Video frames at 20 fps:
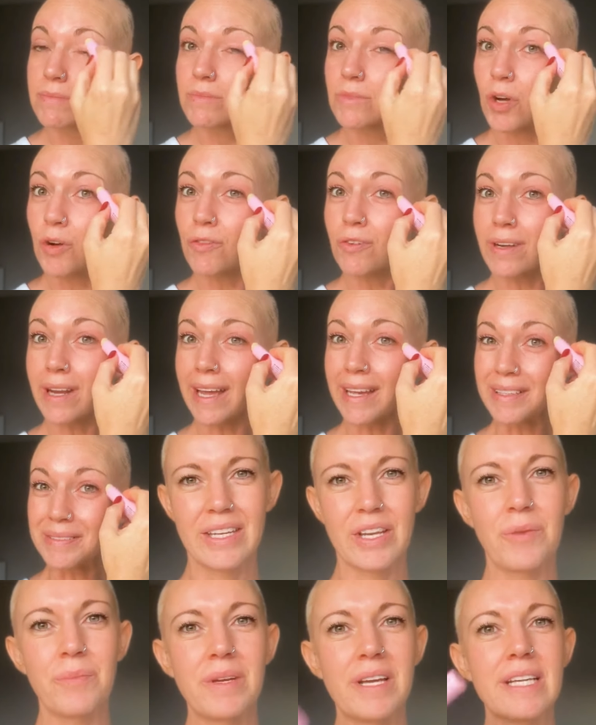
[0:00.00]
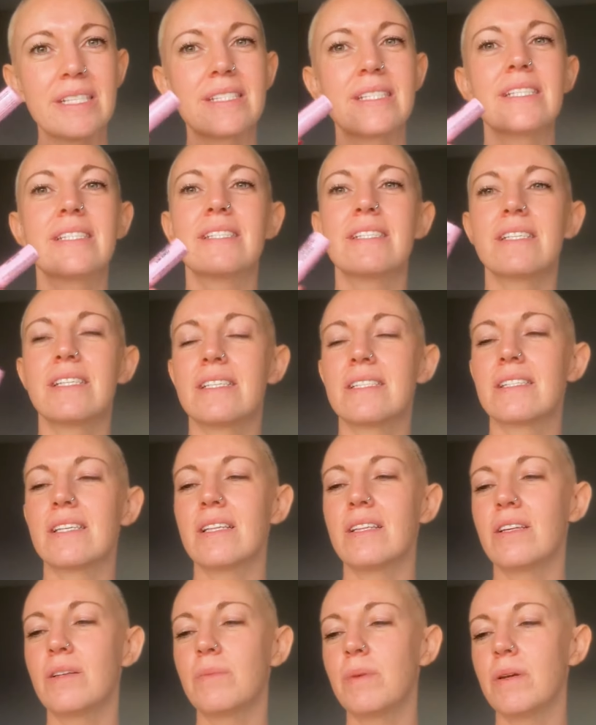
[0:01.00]
overnight. Now, because this is a
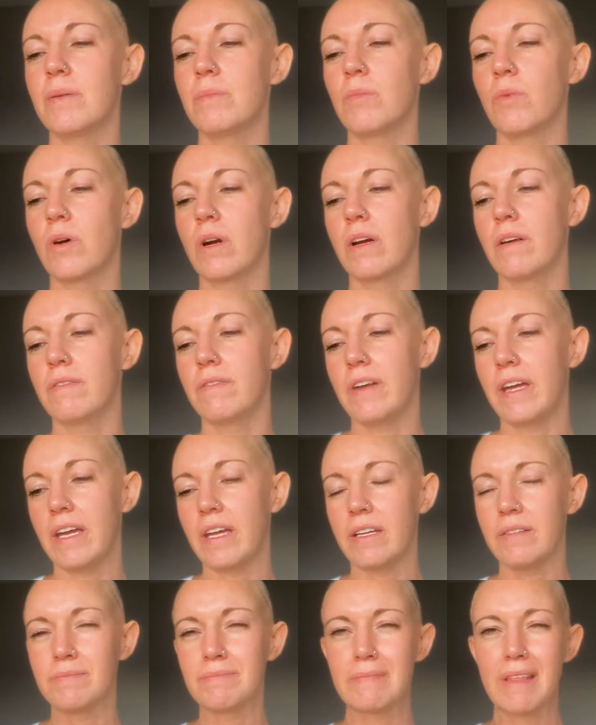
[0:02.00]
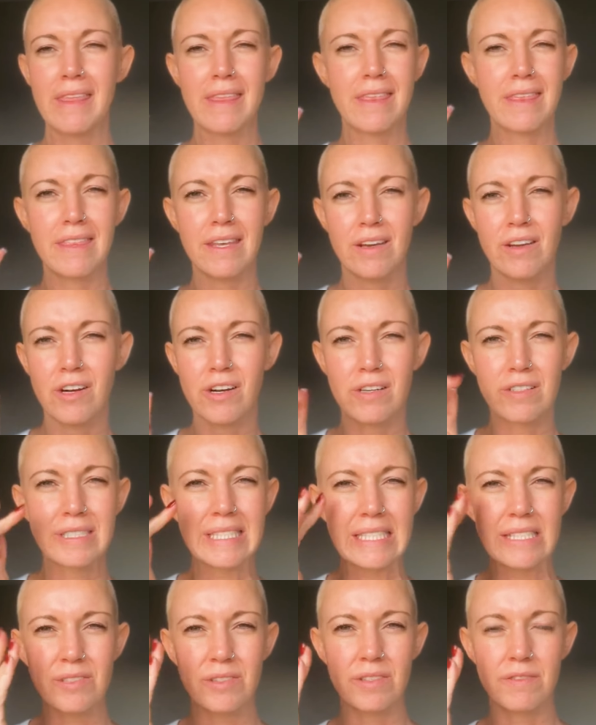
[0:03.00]
little bit more of a thicker
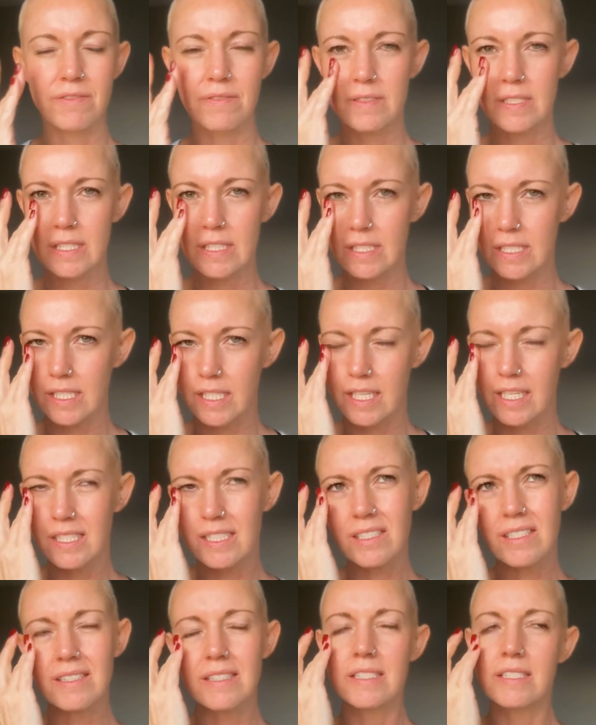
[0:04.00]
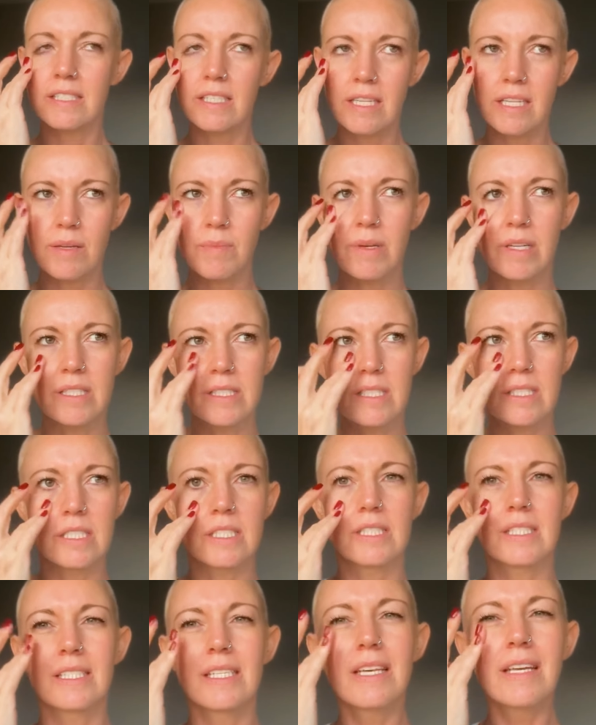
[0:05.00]
sort of sticky, it's not sticky, but it's
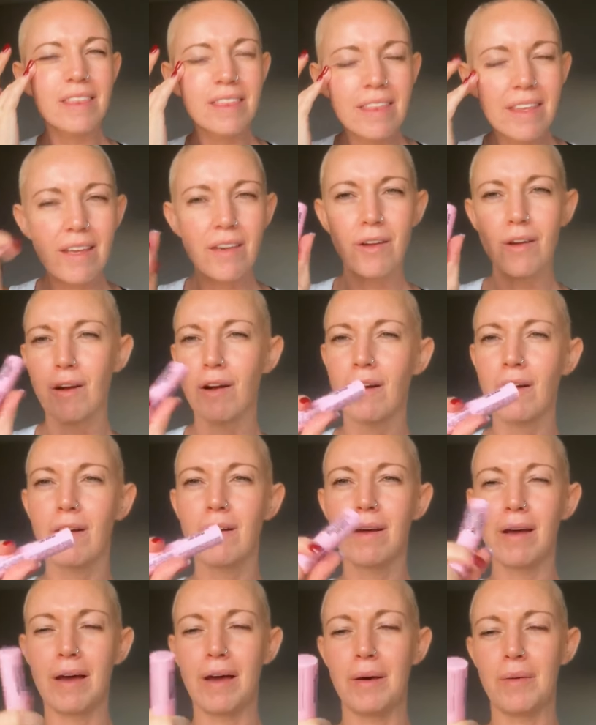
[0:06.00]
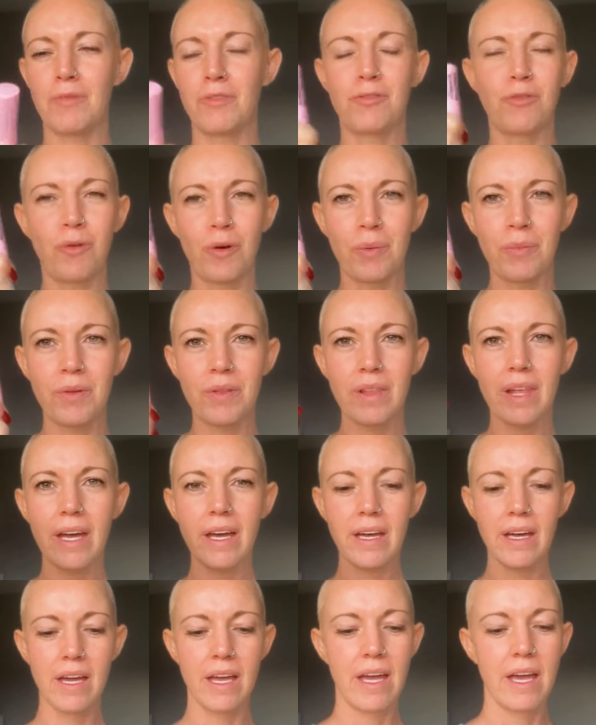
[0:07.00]
just thicker um,
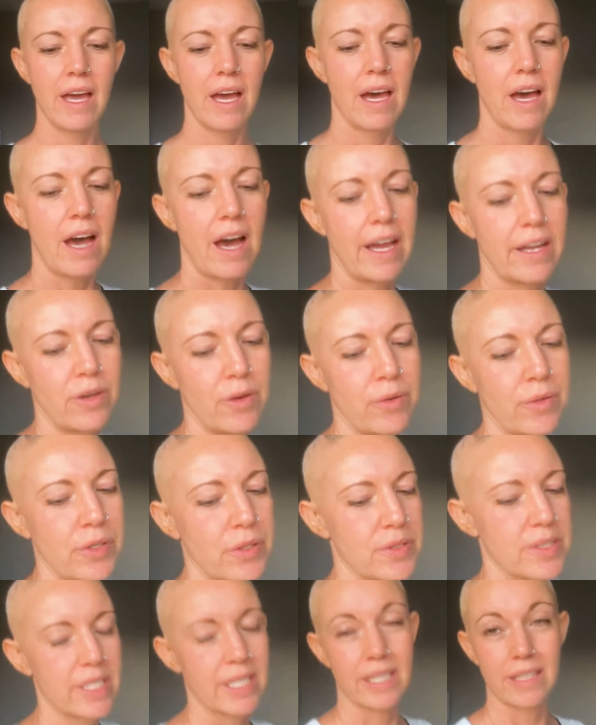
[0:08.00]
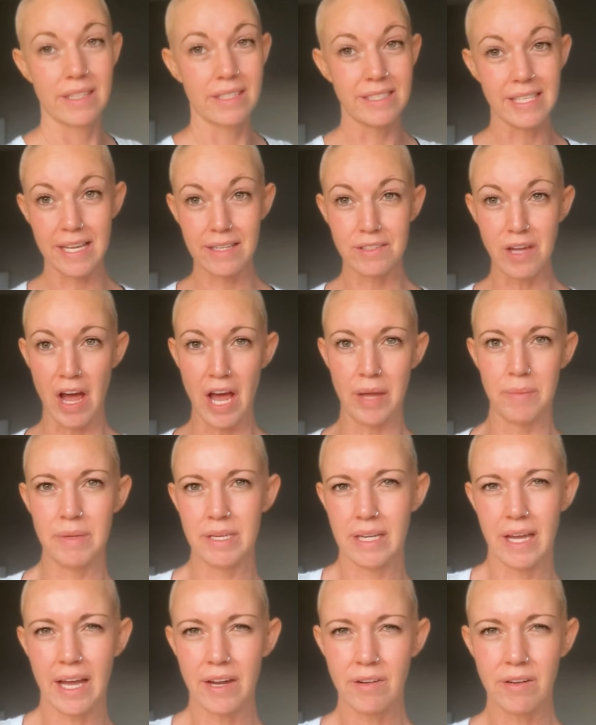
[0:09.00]
formula, I don't use it in the daytime.
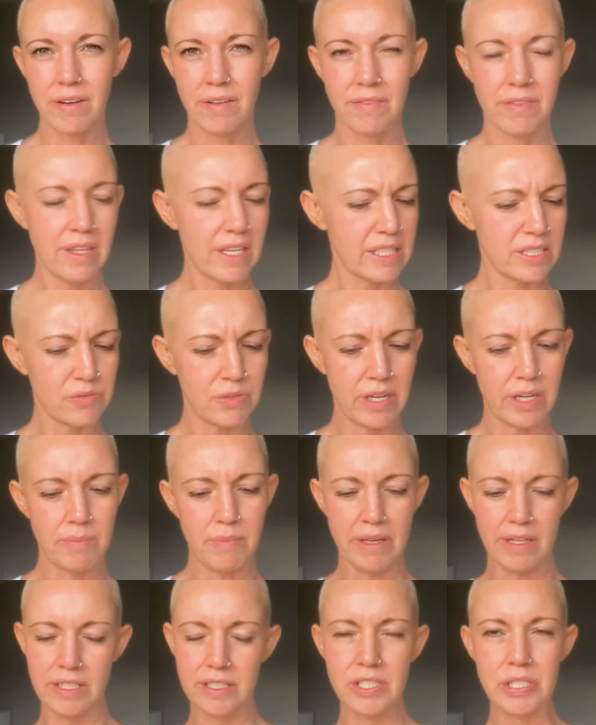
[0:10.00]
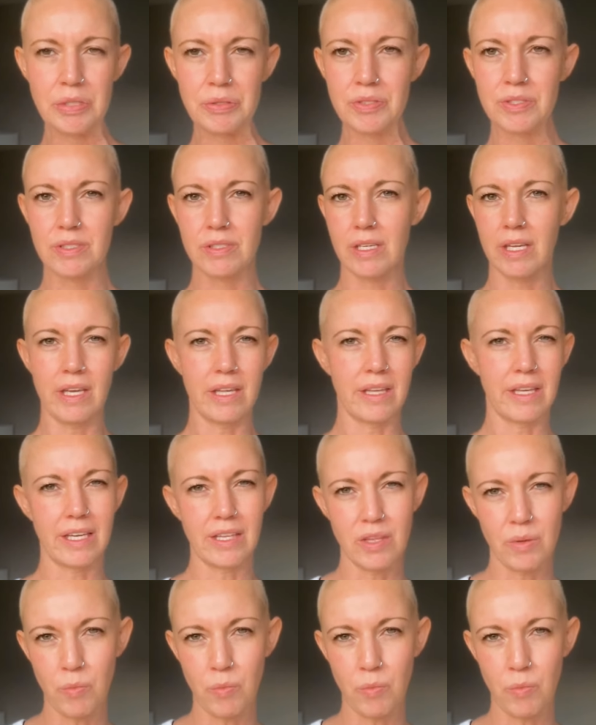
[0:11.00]
And I don't even think it's recommended to use like in the